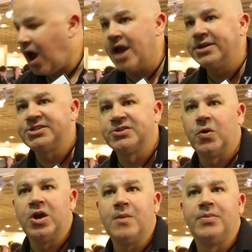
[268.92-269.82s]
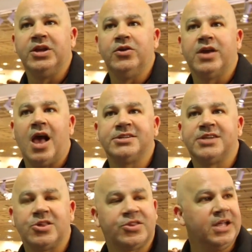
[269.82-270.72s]
Kinda, sorta, but you can't
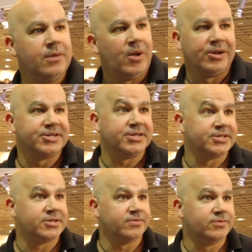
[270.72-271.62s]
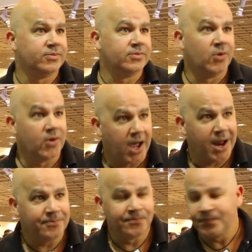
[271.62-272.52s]
touch the impulses.
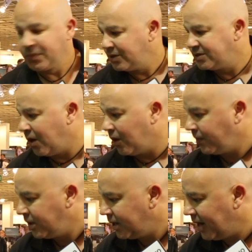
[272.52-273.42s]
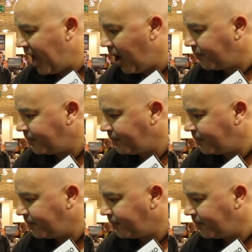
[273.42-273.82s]
Okay? So now,